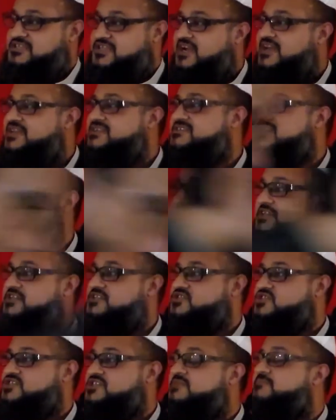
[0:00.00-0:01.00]
and ties up
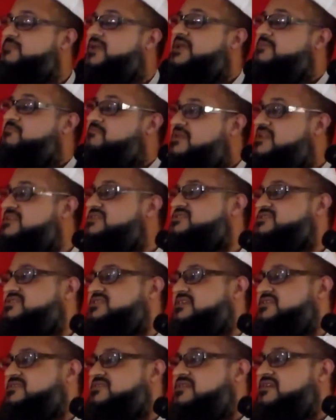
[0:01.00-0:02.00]
his sheep and milks
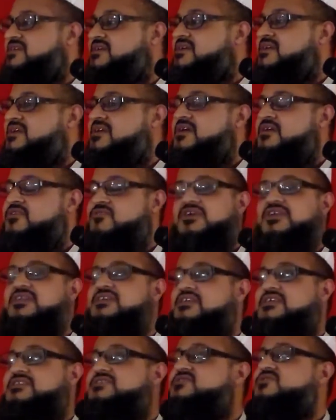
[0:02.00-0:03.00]
it.
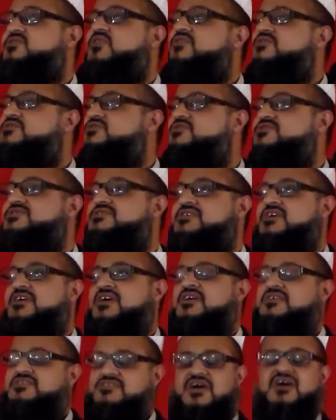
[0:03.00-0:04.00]
Really, it's not just
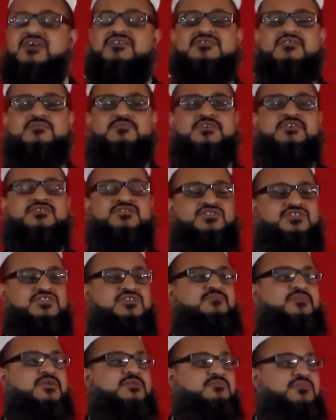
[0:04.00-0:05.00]
ties up his
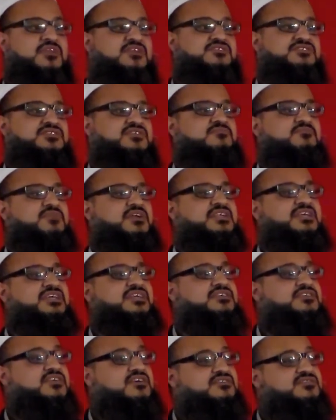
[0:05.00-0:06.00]
sheep and milks it, but
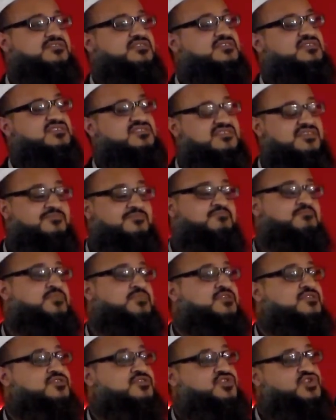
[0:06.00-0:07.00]
he does the
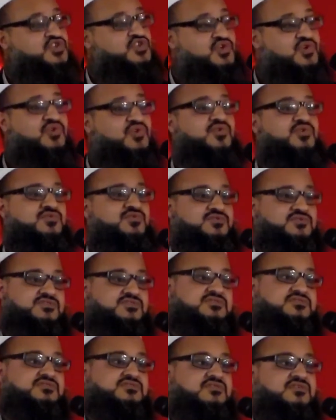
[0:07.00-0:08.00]
simple
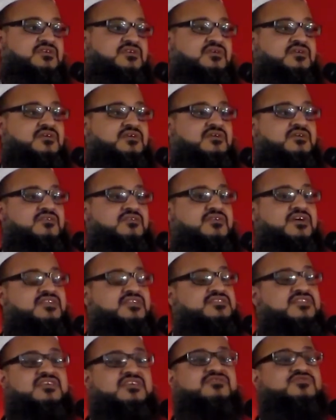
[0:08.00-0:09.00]
chores.
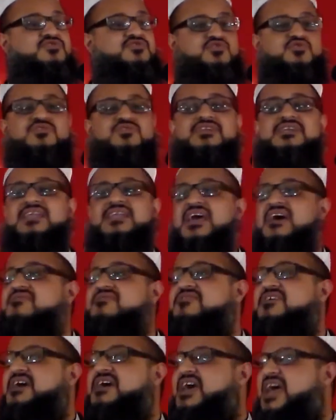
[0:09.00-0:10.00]
Right? There should
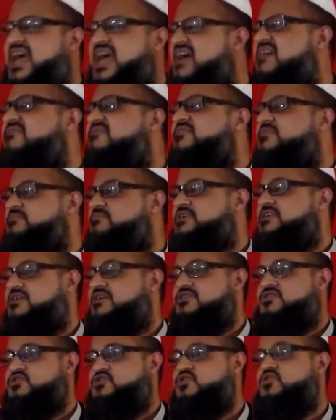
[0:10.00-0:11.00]
never ever be
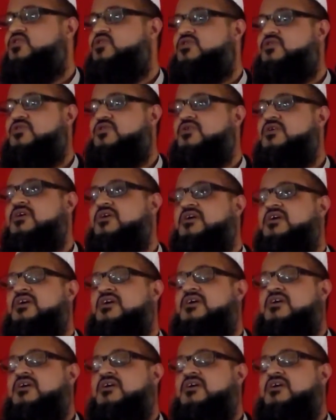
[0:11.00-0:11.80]
a chore